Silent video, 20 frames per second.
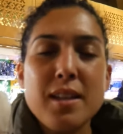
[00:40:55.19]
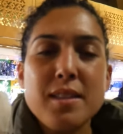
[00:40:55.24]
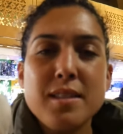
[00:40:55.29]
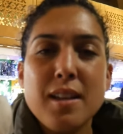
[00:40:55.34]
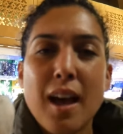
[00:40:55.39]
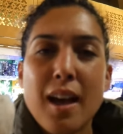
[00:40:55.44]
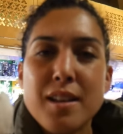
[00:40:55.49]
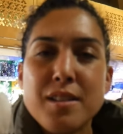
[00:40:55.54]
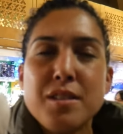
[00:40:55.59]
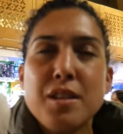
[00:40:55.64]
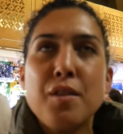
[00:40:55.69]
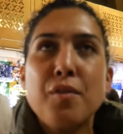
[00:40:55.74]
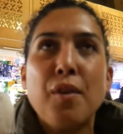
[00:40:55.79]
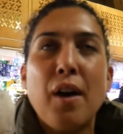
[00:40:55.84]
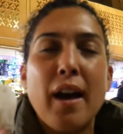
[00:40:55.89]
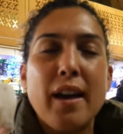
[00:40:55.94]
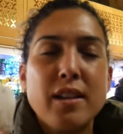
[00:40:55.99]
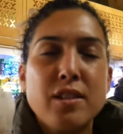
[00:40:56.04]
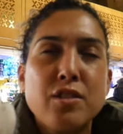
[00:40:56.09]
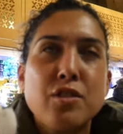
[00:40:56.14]
It's as if
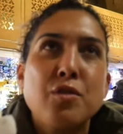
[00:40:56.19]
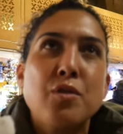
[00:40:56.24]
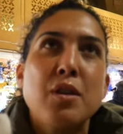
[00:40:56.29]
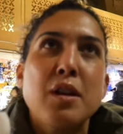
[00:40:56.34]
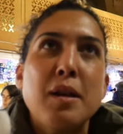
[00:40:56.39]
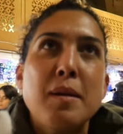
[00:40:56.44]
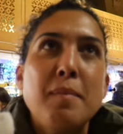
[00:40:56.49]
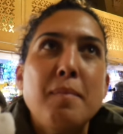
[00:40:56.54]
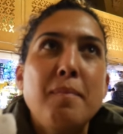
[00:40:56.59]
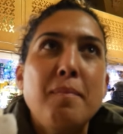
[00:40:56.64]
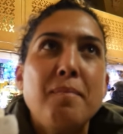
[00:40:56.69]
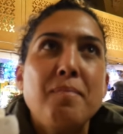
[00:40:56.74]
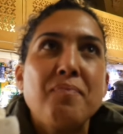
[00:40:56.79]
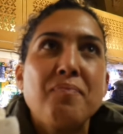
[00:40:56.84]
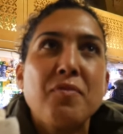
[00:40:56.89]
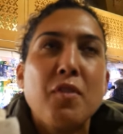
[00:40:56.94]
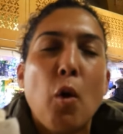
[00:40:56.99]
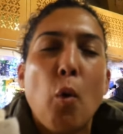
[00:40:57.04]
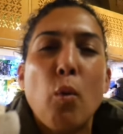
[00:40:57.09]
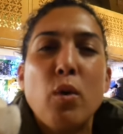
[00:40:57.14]
ice cream
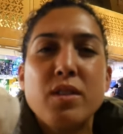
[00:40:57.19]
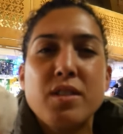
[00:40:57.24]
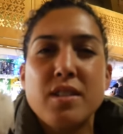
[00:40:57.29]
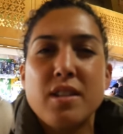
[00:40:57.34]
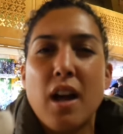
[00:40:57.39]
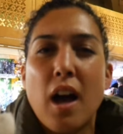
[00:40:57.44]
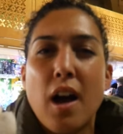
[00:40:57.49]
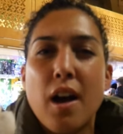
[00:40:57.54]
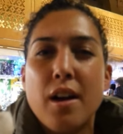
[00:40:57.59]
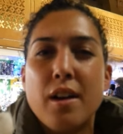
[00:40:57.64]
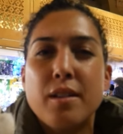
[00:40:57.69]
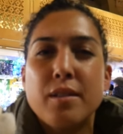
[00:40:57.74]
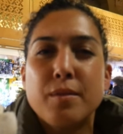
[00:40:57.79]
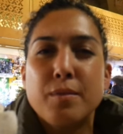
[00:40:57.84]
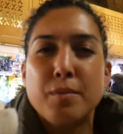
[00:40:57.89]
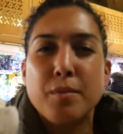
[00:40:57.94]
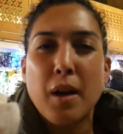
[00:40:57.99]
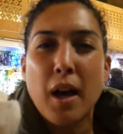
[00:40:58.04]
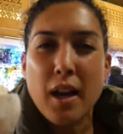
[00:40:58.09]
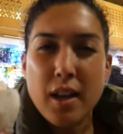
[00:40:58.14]
was not
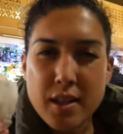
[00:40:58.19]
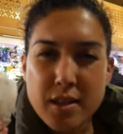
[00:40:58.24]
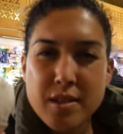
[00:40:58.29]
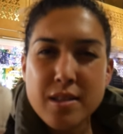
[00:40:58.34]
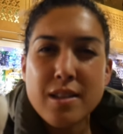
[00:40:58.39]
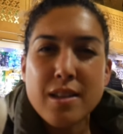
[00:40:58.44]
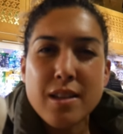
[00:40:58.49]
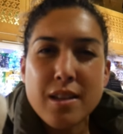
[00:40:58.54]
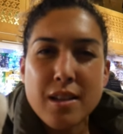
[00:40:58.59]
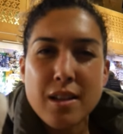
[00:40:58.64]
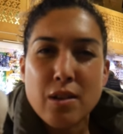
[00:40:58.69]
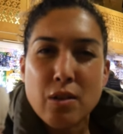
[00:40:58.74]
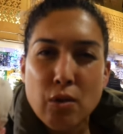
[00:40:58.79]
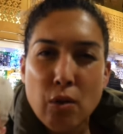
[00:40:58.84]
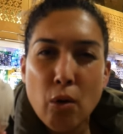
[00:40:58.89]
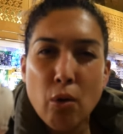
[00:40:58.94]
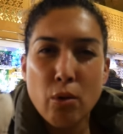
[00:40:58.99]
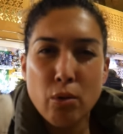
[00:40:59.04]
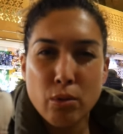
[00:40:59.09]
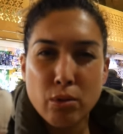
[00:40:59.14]
icy and
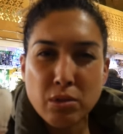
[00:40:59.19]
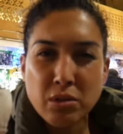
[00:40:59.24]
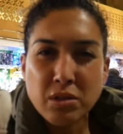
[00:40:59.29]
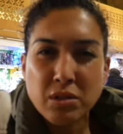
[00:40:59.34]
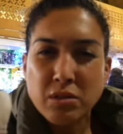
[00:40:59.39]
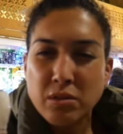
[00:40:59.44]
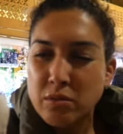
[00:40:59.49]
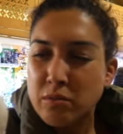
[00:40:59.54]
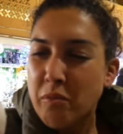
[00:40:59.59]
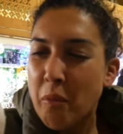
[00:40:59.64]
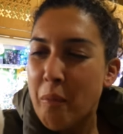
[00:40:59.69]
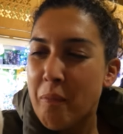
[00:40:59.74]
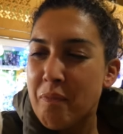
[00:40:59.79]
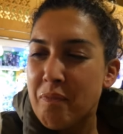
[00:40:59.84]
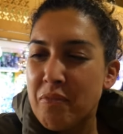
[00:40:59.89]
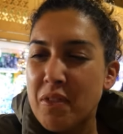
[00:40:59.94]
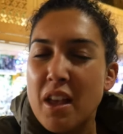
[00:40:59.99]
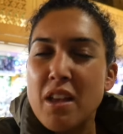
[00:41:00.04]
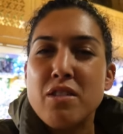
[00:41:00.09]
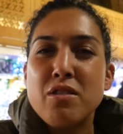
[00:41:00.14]
cold,
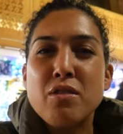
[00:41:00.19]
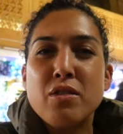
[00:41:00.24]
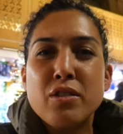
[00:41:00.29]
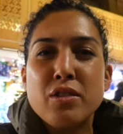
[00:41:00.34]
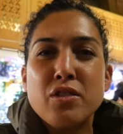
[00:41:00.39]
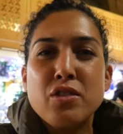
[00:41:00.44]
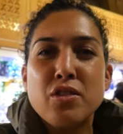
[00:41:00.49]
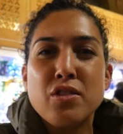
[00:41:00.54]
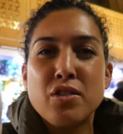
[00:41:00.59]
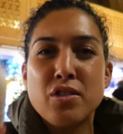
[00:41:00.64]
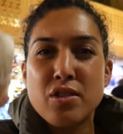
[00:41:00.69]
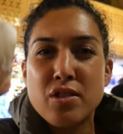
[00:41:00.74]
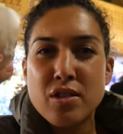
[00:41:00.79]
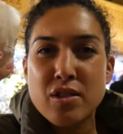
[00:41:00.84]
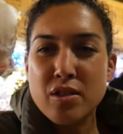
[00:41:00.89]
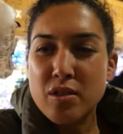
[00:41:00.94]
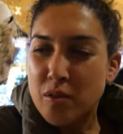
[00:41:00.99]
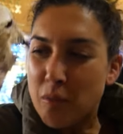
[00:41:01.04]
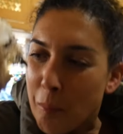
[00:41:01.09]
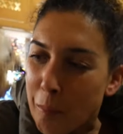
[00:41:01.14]
and you could just
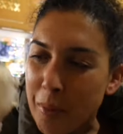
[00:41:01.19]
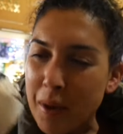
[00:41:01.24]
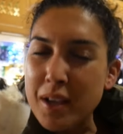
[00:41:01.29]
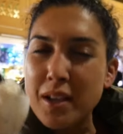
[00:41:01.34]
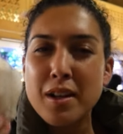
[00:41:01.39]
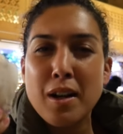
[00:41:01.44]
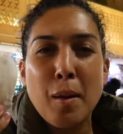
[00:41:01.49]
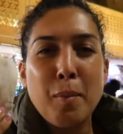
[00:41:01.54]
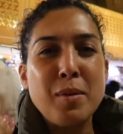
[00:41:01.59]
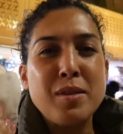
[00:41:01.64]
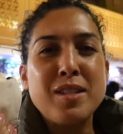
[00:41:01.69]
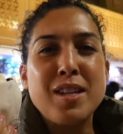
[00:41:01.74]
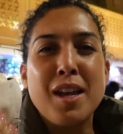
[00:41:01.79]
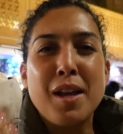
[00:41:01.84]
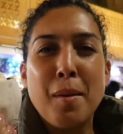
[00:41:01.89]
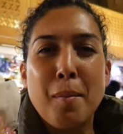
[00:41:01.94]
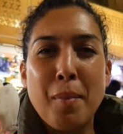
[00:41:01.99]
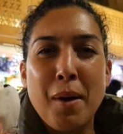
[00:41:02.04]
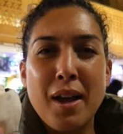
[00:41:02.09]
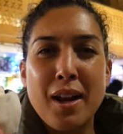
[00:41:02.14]
pick it up and
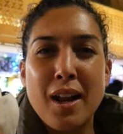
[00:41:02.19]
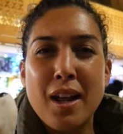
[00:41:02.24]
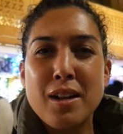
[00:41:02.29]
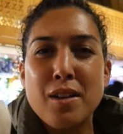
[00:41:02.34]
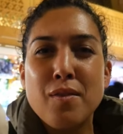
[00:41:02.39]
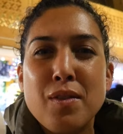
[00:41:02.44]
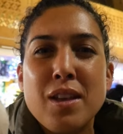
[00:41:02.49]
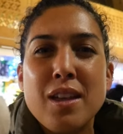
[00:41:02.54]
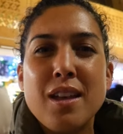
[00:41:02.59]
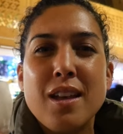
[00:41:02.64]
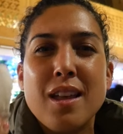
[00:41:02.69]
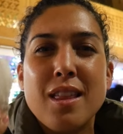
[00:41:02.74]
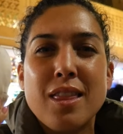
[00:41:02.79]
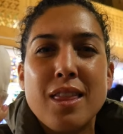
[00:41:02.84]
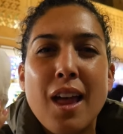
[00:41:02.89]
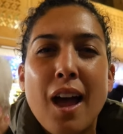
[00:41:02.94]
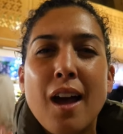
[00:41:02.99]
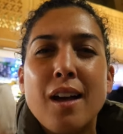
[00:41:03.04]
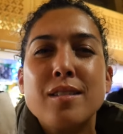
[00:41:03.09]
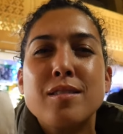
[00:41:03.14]
take a bite out it.
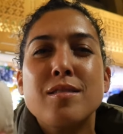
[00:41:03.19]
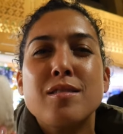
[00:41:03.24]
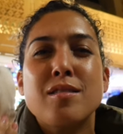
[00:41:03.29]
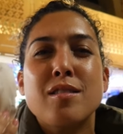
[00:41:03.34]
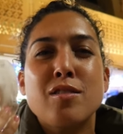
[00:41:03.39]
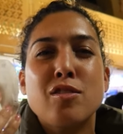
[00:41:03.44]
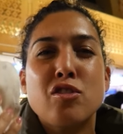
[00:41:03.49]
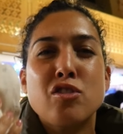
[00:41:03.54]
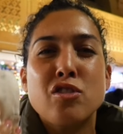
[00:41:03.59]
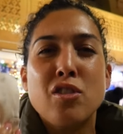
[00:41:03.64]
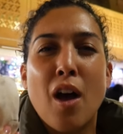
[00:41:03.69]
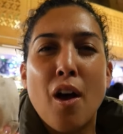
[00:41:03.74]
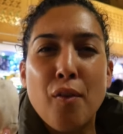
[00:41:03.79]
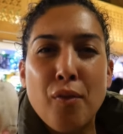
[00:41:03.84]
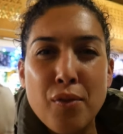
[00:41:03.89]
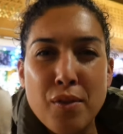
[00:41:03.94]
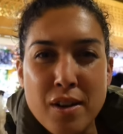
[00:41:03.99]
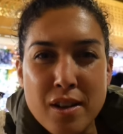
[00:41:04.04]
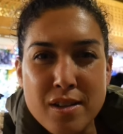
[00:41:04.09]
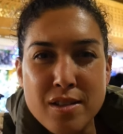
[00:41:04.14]
That's the
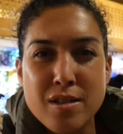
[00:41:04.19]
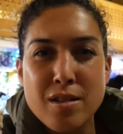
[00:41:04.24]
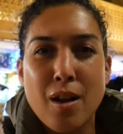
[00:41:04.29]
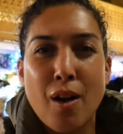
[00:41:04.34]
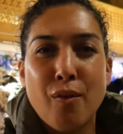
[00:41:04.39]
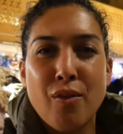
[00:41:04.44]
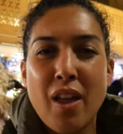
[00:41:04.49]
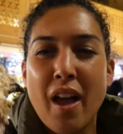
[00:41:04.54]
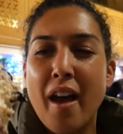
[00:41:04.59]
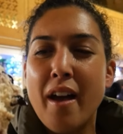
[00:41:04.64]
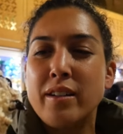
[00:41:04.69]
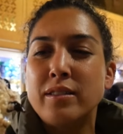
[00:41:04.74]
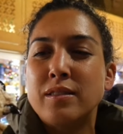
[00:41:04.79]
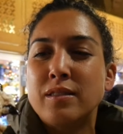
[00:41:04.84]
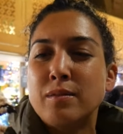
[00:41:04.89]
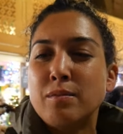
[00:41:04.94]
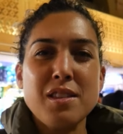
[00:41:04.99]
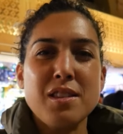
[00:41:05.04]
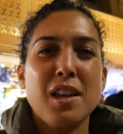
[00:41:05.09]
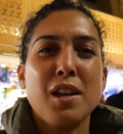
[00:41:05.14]
softness of
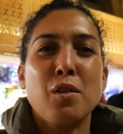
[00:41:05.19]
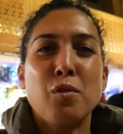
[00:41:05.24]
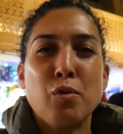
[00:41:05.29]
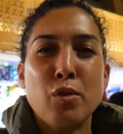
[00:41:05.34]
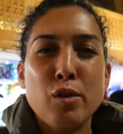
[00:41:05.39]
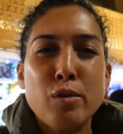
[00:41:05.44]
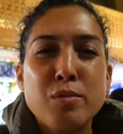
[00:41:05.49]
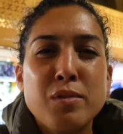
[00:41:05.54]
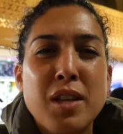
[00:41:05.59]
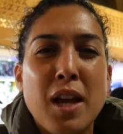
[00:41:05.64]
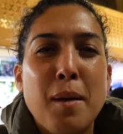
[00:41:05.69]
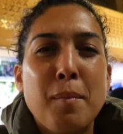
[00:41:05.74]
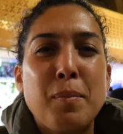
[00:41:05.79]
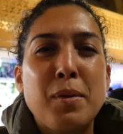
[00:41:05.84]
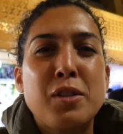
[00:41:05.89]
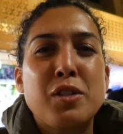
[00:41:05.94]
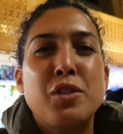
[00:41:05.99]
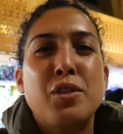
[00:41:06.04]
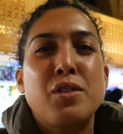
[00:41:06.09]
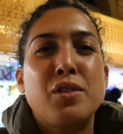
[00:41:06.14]
that. It's like room
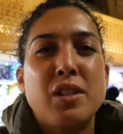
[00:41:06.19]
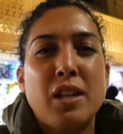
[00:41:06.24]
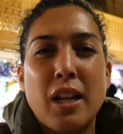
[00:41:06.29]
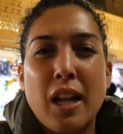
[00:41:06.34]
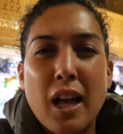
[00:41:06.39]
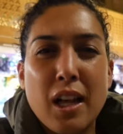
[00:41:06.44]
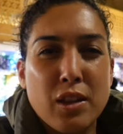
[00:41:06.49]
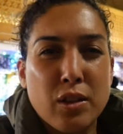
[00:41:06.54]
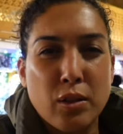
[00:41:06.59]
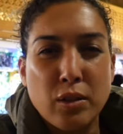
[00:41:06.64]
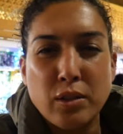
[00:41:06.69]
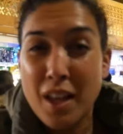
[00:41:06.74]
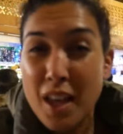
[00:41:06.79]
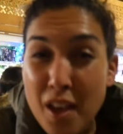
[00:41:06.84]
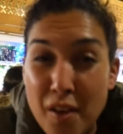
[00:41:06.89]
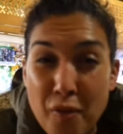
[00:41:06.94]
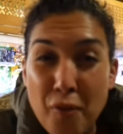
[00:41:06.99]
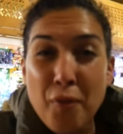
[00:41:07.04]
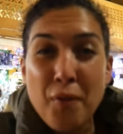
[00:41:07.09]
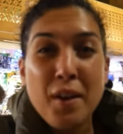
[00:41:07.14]
temperature gelato.
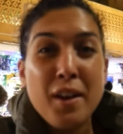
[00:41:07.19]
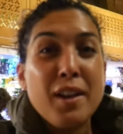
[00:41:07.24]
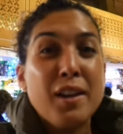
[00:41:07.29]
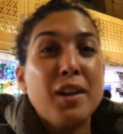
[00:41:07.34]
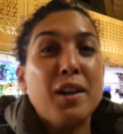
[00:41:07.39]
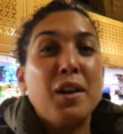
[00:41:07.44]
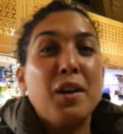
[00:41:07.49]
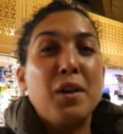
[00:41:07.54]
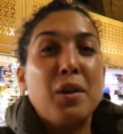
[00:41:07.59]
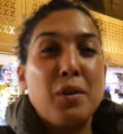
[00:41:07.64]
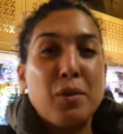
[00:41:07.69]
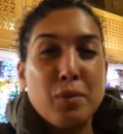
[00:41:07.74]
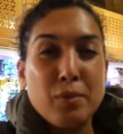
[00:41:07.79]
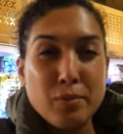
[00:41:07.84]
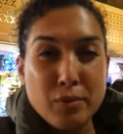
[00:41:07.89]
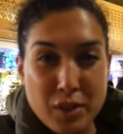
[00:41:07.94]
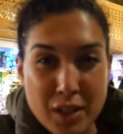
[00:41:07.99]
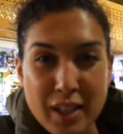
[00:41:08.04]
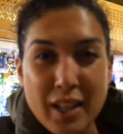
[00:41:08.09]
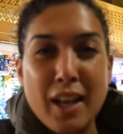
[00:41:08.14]
If
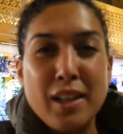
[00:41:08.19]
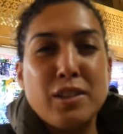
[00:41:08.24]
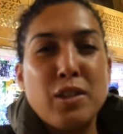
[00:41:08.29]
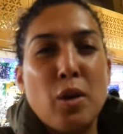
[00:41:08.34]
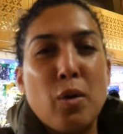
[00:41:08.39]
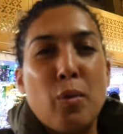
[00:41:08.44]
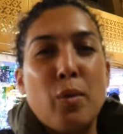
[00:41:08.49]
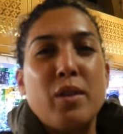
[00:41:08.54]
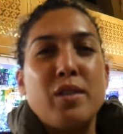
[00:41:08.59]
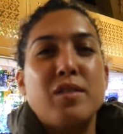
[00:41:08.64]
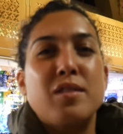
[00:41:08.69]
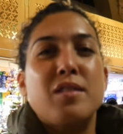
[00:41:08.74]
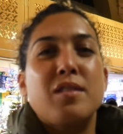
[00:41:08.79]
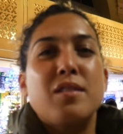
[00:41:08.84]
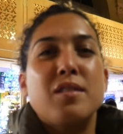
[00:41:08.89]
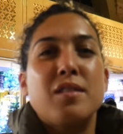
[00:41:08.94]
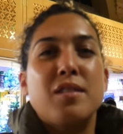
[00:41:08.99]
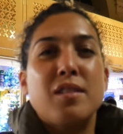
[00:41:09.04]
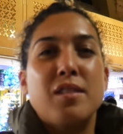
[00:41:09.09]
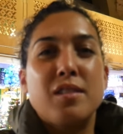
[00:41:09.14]
gelato was
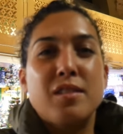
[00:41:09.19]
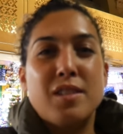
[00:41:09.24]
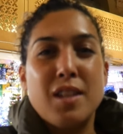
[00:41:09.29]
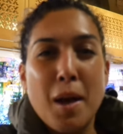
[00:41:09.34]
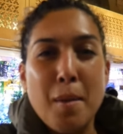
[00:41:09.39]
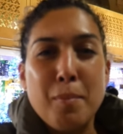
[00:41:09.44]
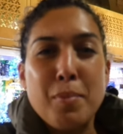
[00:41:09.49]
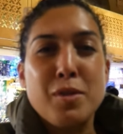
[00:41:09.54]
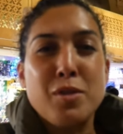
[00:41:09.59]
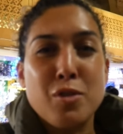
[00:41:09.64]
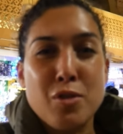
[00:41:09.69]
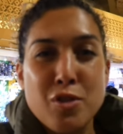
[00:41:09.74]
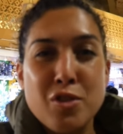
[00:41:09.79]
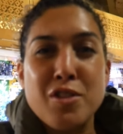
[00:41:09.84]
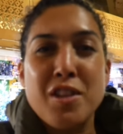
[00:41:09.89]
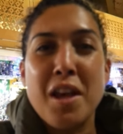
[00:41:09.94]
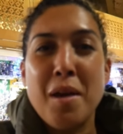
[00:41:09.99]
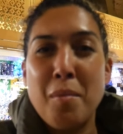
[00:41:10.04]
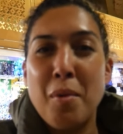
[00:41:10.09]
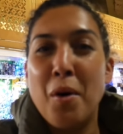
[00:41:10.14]
temperature
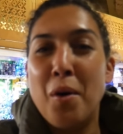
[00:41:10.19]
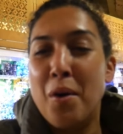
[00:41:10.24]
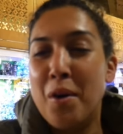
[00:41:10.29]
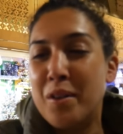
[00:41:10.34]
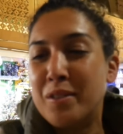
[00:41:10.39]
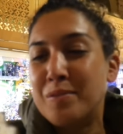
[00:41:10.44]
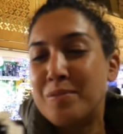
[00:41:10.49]
stable.